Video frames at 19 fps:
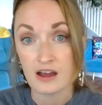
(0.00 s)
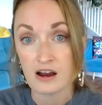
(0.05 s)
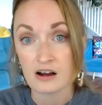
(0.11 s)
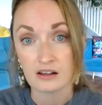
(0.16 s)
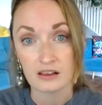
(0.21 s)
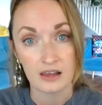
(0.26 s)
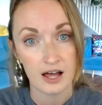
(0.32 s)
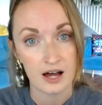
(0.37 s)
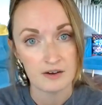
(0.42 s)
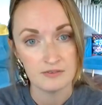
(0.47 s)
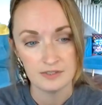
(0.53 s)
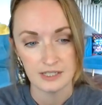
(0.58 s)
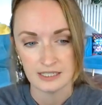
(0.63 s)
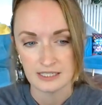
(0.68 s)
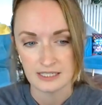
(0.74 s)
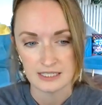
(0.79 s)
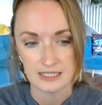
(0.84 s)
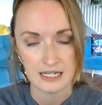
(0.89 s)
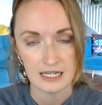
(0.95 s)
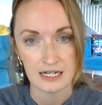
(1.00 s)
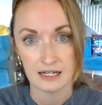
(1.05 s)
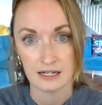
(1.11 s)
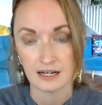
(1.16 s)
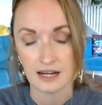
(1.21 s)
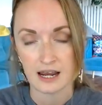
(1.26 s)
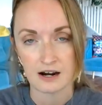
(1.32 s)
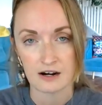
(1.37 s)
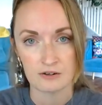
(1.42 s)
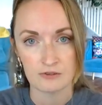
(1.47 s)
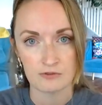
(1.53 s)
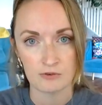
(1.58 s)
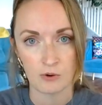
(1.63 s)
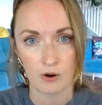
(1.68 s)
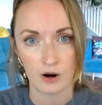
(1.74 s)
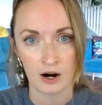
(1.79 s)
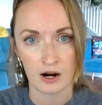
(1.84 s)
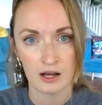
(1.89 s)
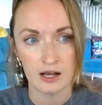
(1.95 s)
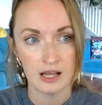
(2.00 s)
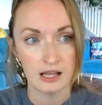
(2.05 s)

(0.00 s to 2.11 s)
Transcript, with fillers: are loved and seen and cared for.